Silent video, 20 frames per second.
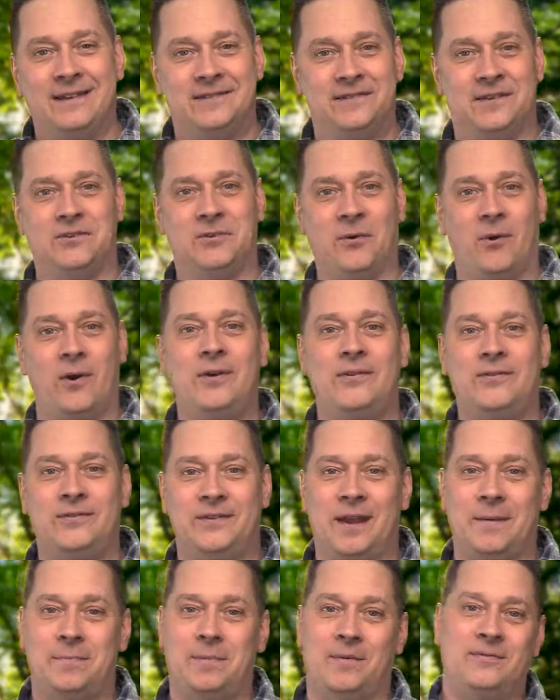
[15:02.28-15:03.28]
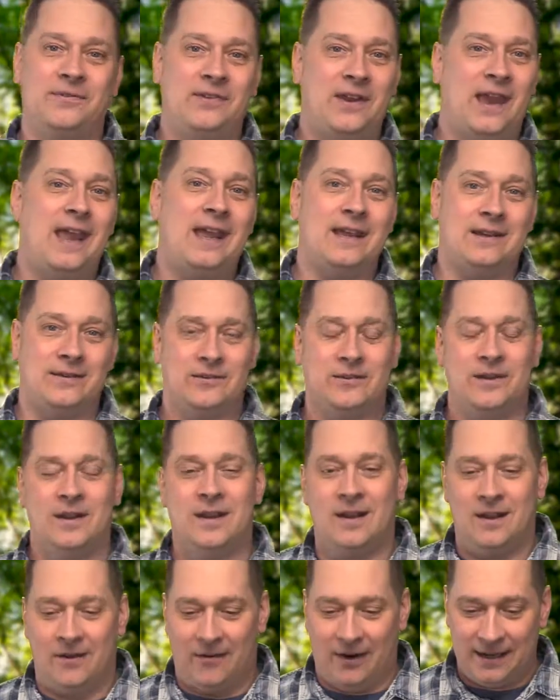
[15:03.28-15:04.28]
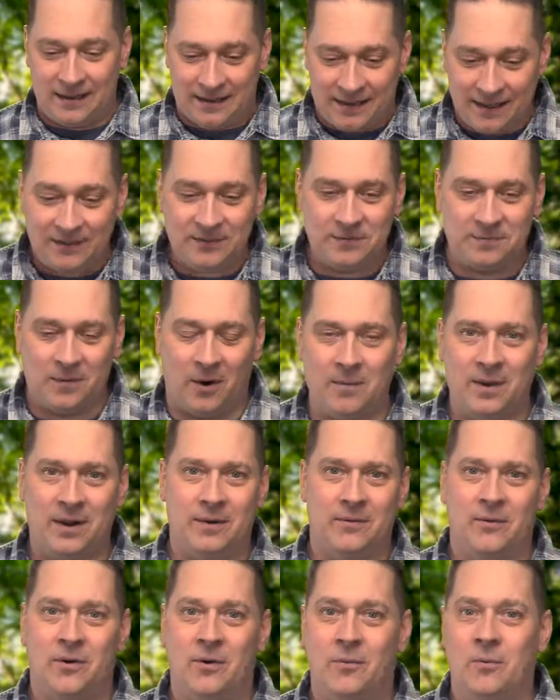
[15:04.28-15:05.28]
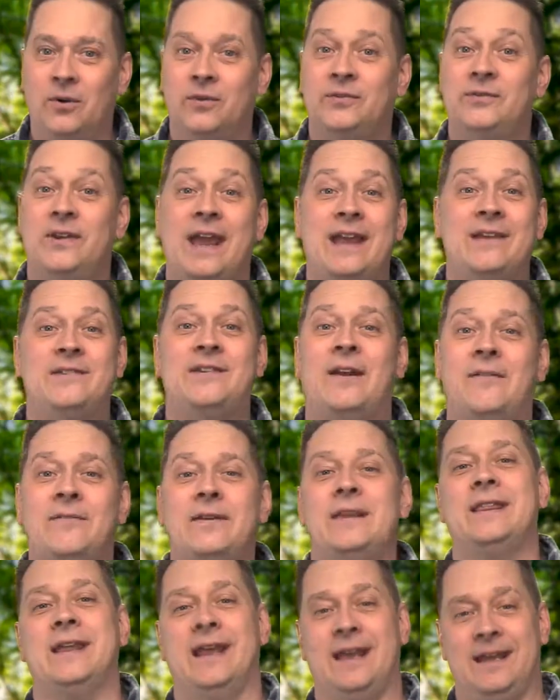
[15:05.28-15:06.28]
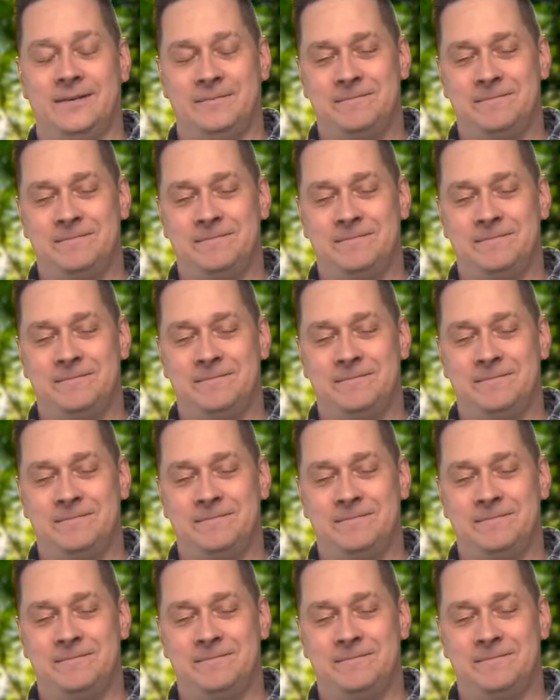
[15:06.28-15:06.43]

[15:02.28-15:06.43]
the doorstep of change, right? This moment will change everything.